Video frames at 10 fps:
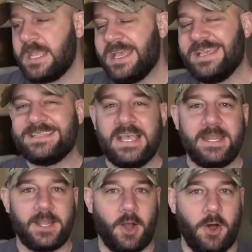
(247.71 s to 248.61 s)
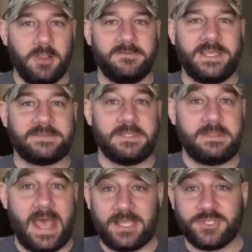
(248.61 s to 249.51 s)
He's hitting all of these
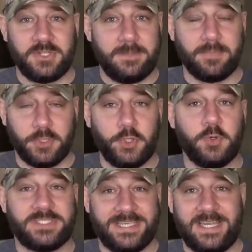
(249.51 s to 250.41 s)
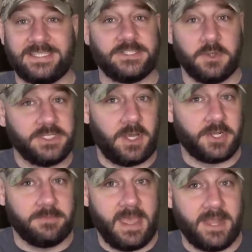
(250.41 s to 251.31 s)
nationally blue cities. He's only
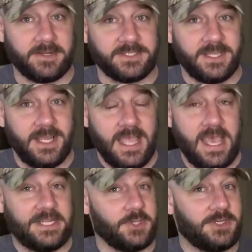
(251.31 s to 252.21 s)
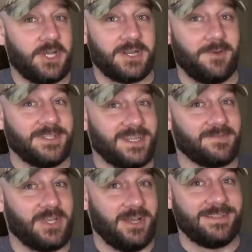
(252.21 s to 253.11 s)
talking to mayors, and he's only talking to ones that
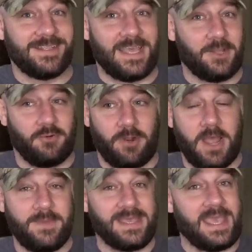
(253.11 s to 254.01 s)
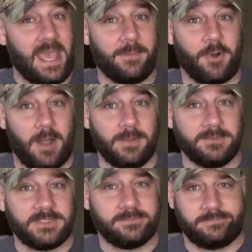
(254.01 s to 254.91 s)
have guns and crime and gang
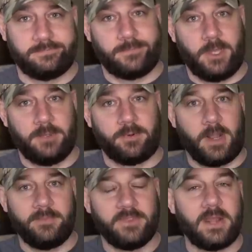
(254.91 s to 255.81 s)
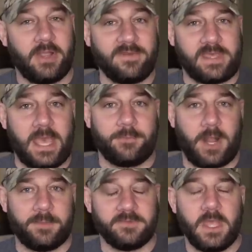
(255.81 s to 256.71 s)
problems. Gun problems. They really have gang
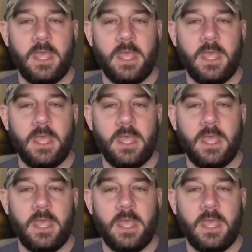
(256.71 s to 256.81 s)
problems.